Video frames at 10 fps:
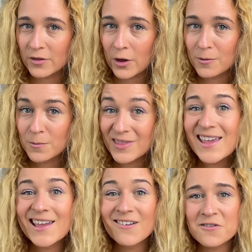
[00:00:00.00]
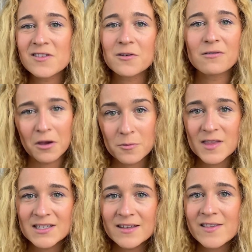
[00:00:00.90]
though, they can also go
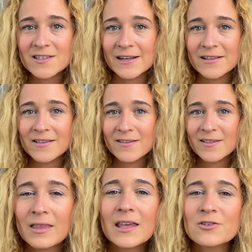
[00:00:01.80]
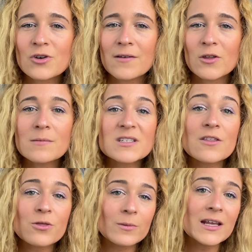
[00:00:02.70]
the distance. They can travel up to
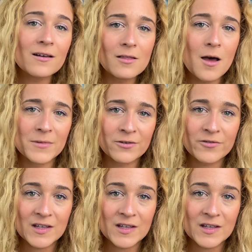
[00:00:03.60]
3 kilometers a